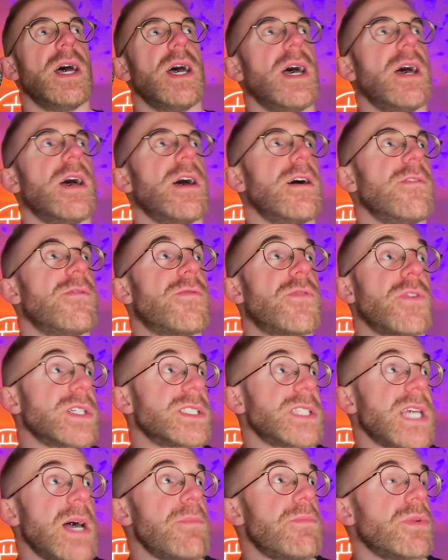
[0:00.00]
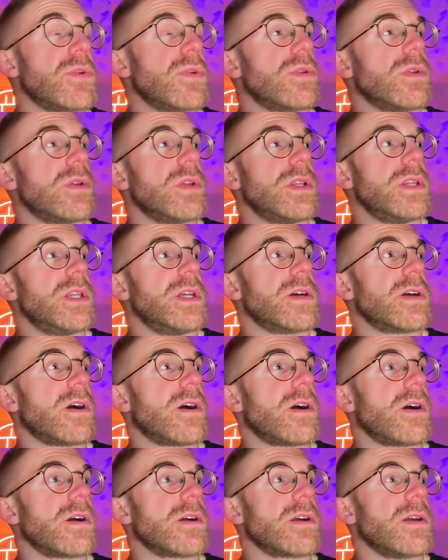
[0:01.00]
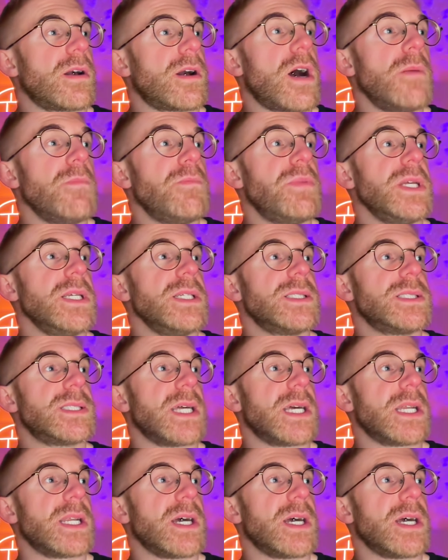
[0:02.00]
uh, for example, there are companies that